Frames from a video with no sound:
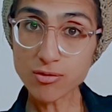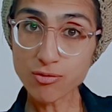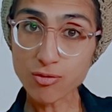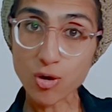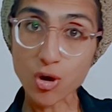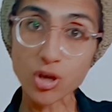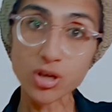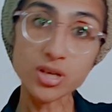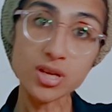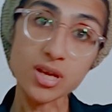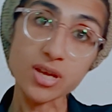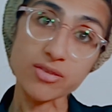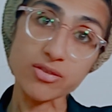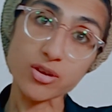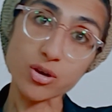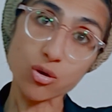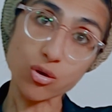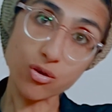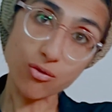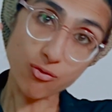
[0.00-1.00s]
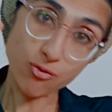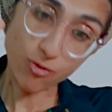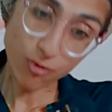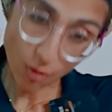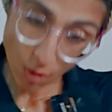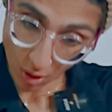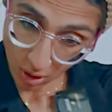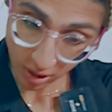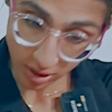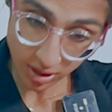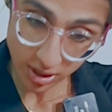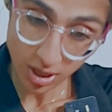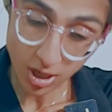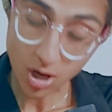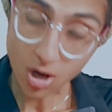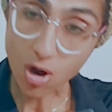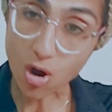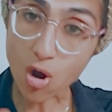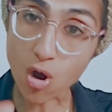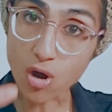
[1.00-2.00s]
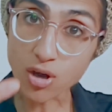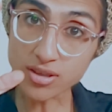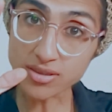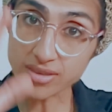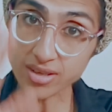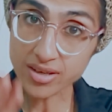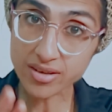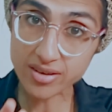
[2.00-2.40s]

fall, they're going to fall on the